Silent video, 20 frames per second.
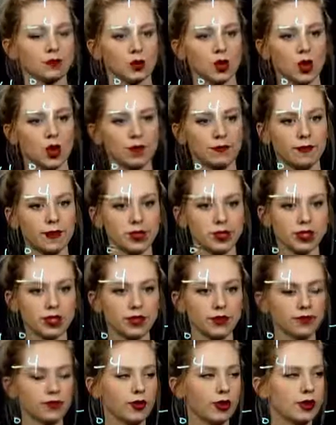Coefficient on
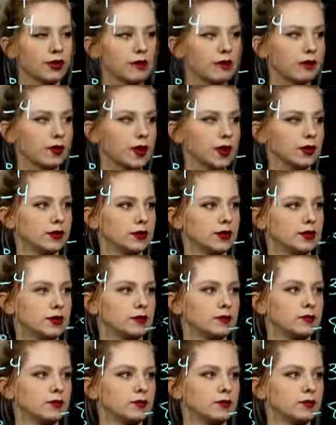the front of the first,